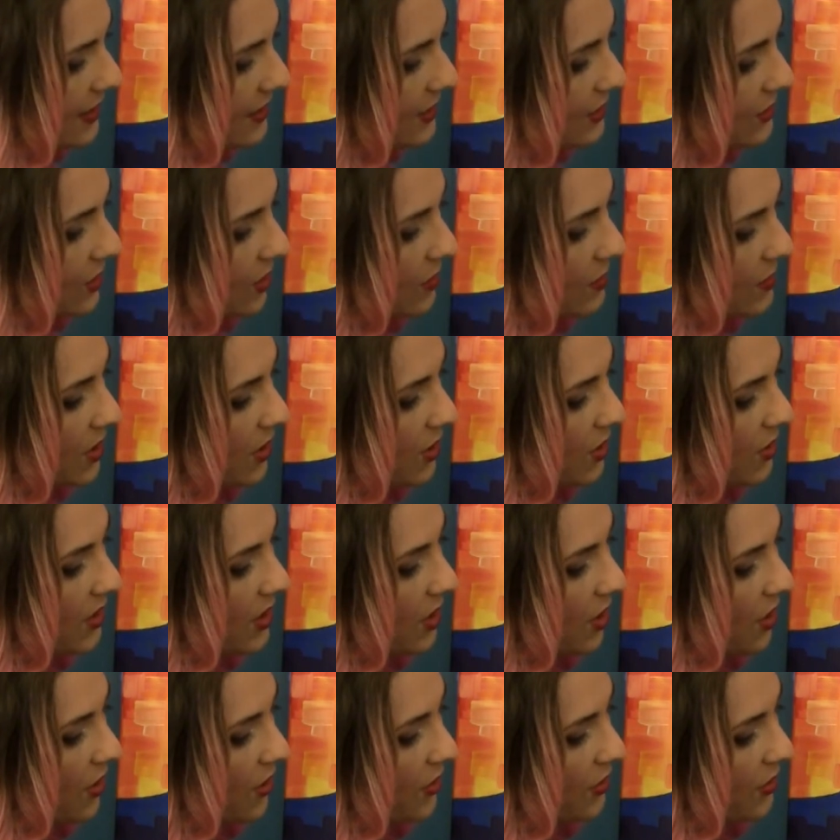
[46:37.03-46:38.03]
So I'm not going
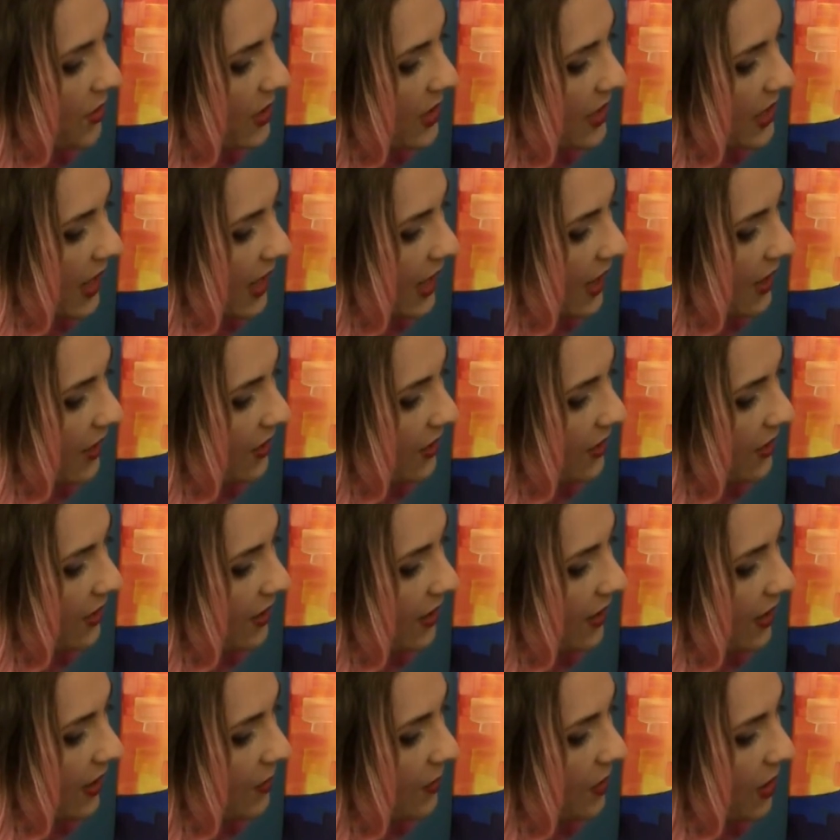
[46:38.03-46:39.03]
all the way down.
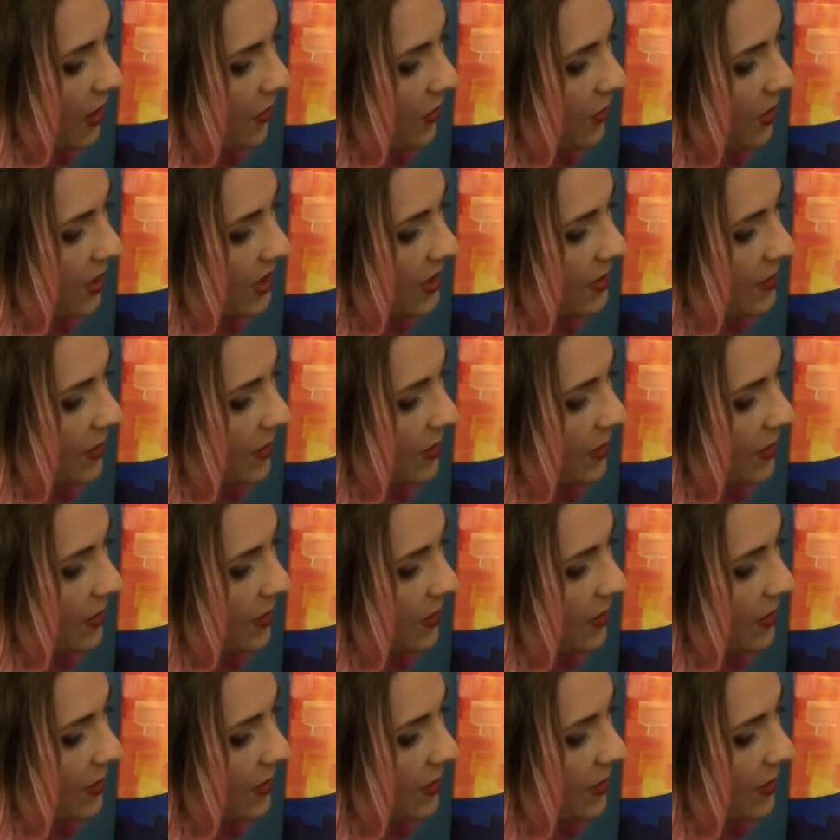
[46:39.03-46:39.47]
I'm not worried